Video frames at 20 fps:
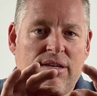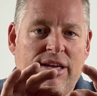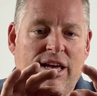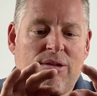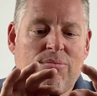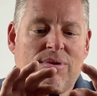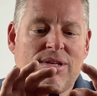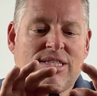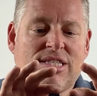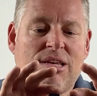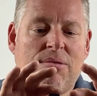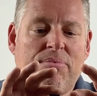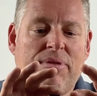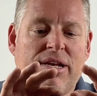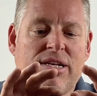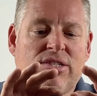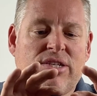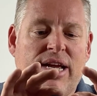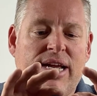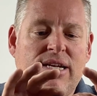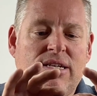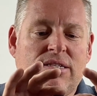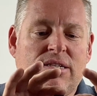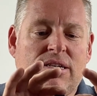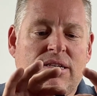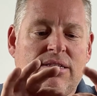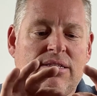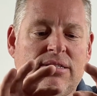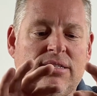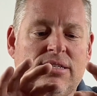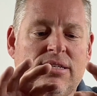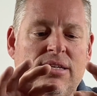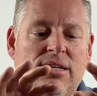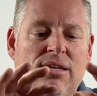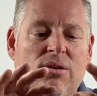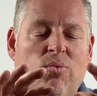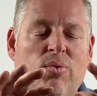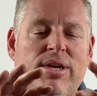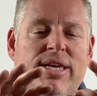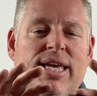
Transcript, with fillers: And when something changes, we